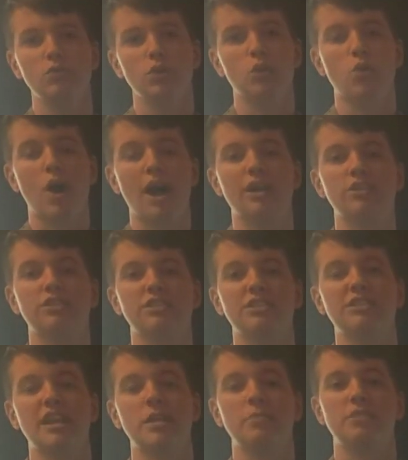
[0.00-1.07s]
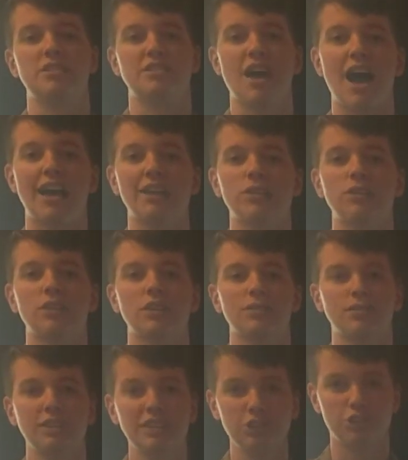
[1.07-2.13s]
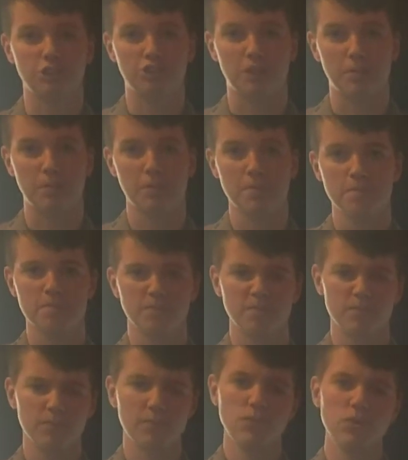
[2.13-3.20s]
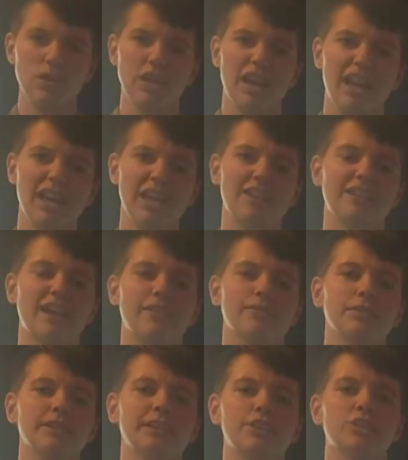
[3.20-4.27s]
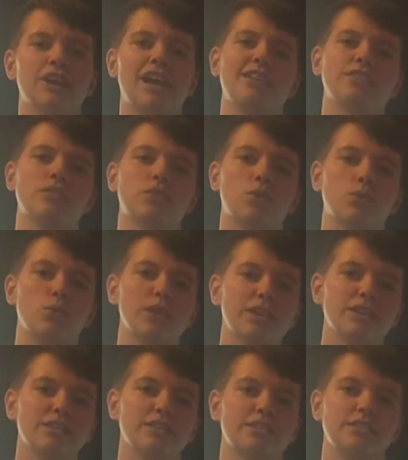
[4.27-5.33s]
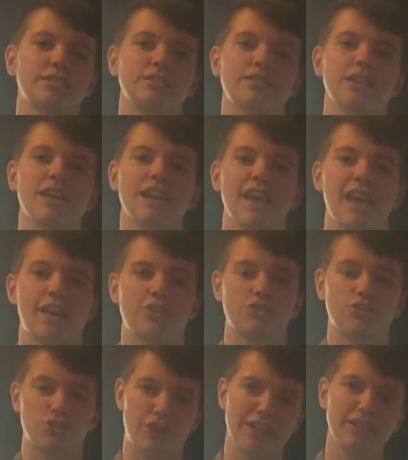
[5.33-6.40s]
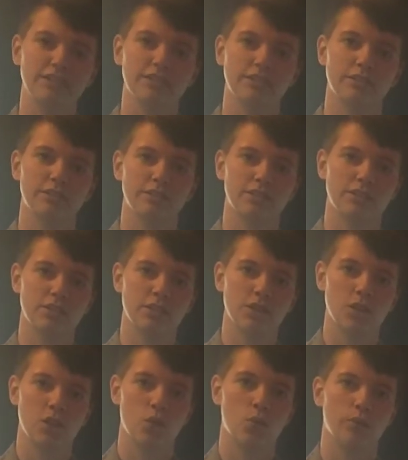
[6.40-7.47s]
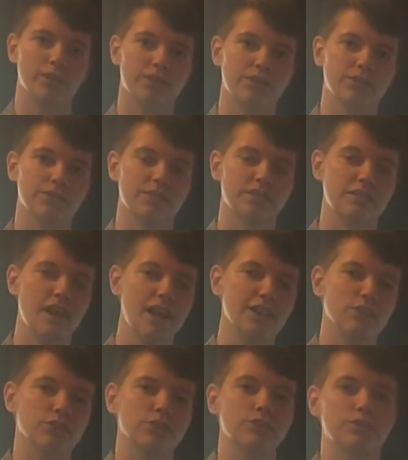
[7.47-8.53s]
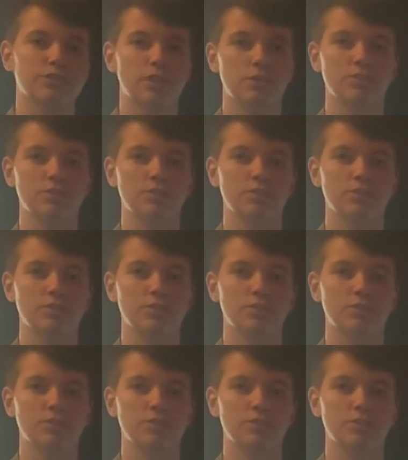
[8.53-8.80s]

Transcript: requires the same style of leadership. And every leader has their own weaknesses and strengths with different styles. So some